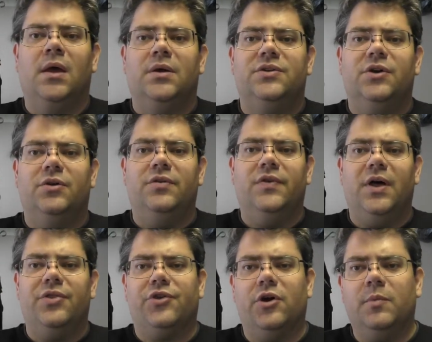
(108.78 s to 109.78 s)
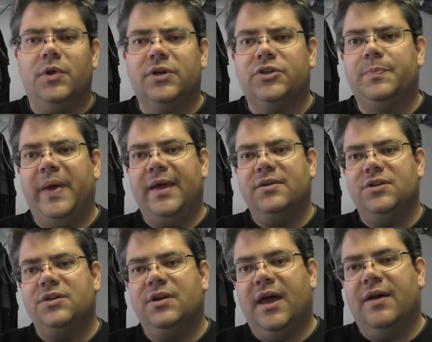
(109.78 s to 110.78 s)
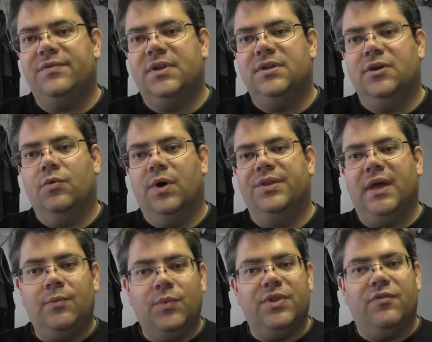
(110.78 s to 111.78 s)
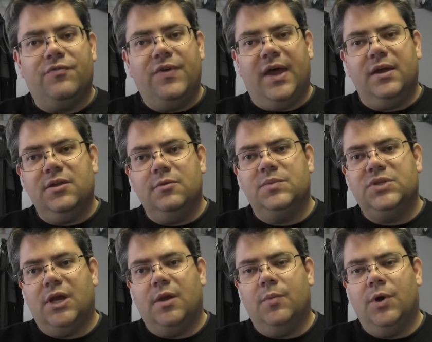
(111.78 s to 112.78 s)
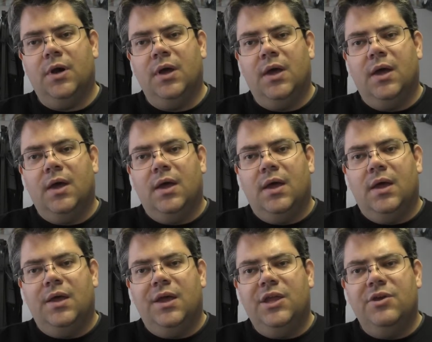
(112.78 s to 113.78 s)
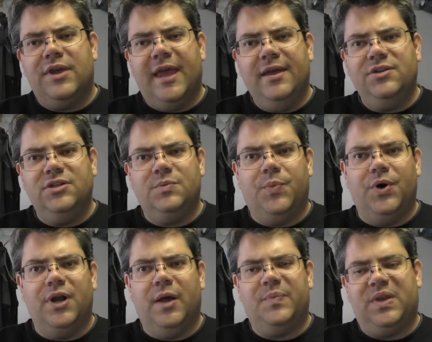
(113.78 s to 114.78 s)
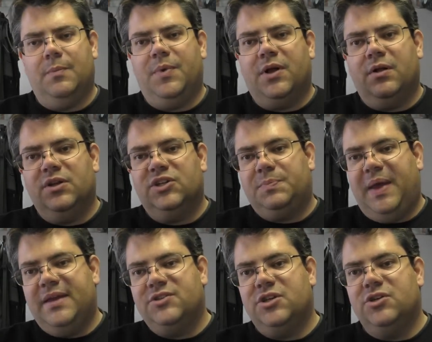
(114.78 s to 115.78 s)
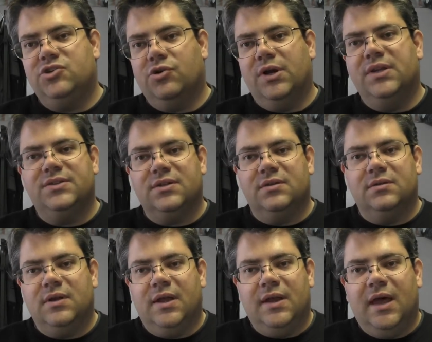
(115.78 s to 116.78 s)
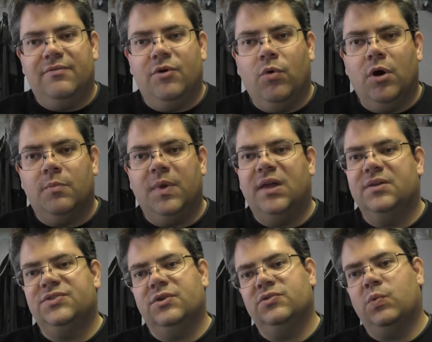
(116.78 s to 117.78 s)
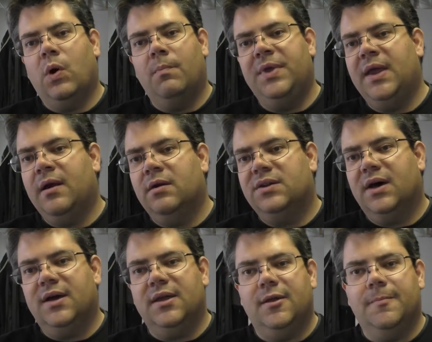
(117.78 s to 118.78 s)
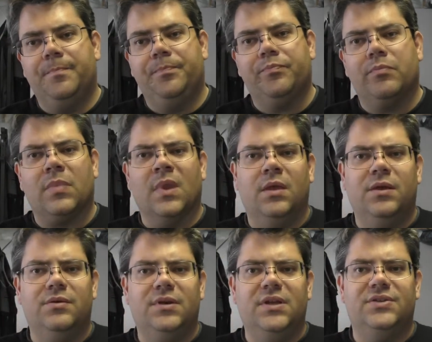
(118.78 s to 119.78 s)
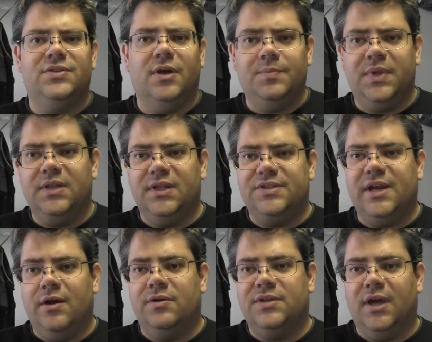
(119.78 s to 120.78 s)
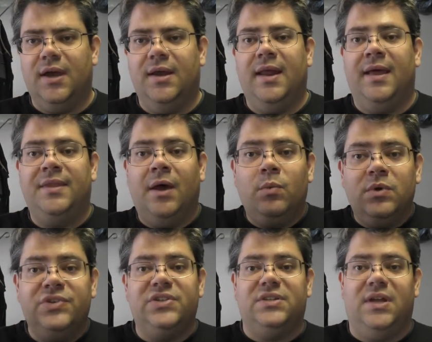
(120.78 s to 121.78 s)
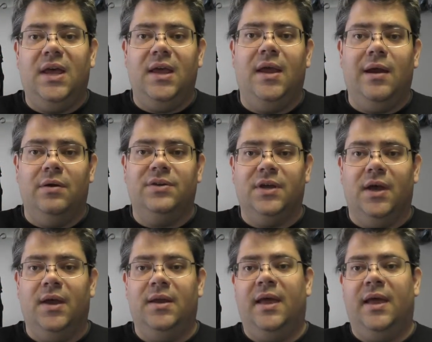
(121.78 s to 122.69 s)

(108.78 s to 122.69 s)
So you've got thermal expansion you have to deal with, and with a vacuum chamber, you can't just put up typical expansion joints and, and have it work because those won't be airtight. You'd need something that's airtight and that will stay airtight